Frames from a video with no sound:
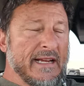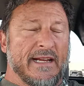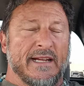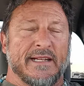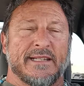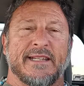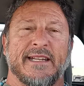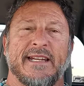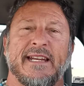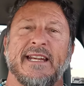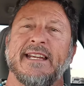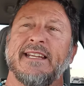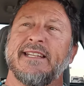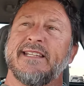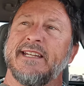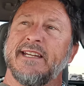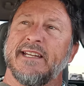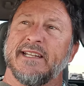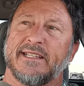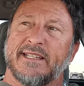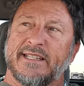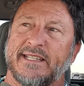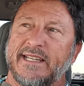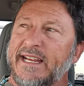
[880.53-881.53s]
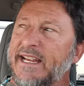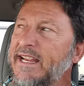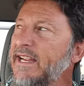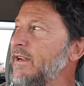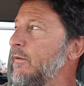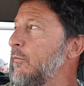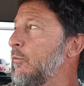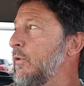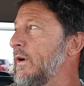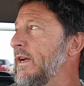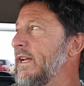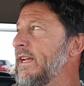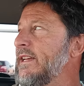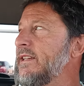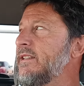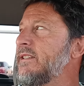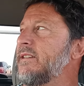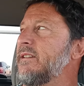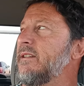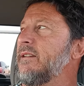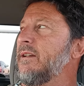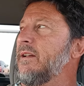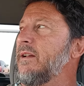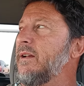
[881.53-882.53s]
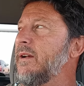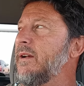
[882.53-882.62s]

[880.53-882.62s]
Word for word: it's easy to see when he's